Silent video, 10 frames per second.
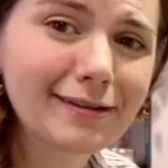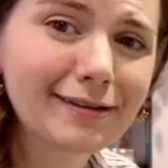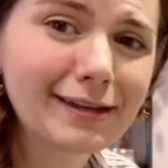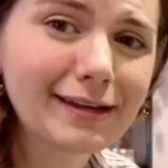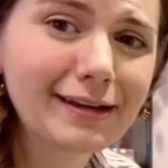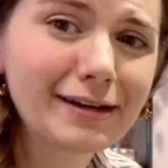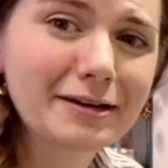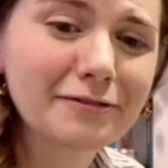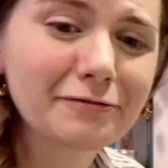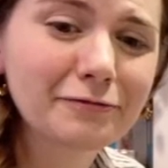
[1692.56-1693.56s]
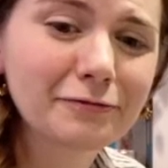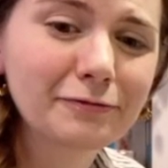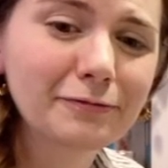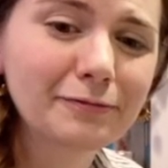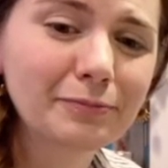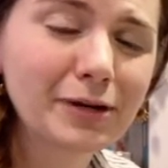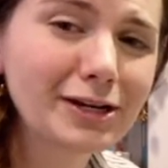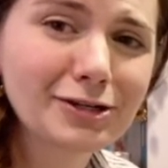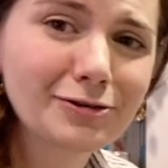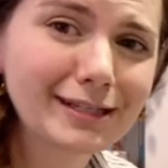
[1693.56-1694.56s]
the
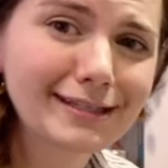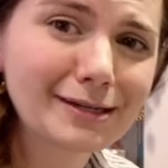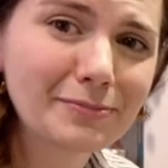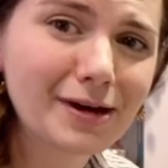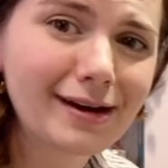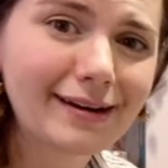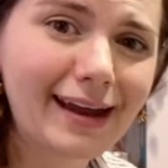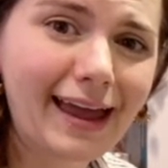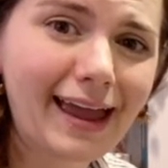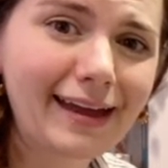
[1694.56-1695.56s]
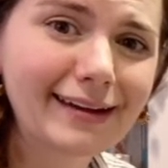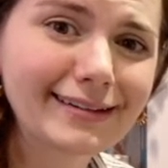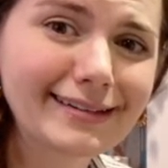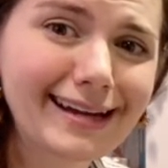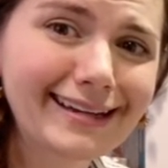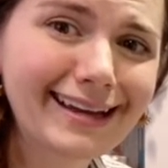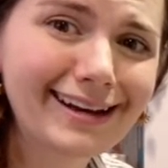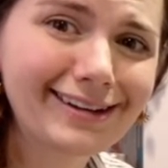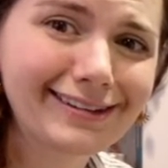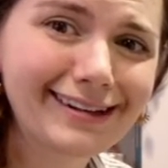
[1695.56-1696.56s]
brand new Instant Pot, and take
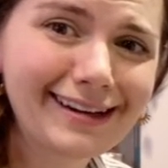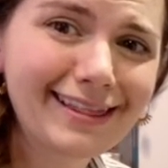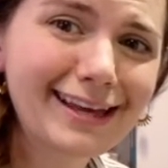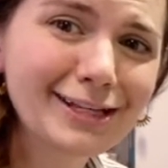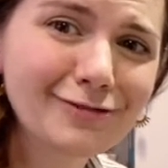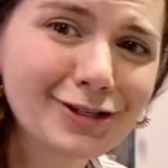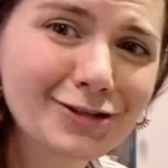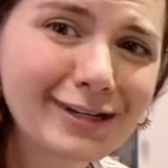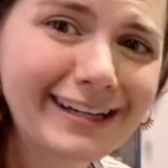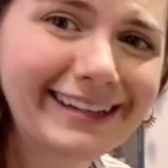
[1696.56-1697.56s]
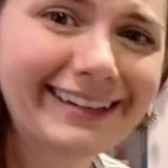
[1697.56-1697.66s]
care. Thanks for joining.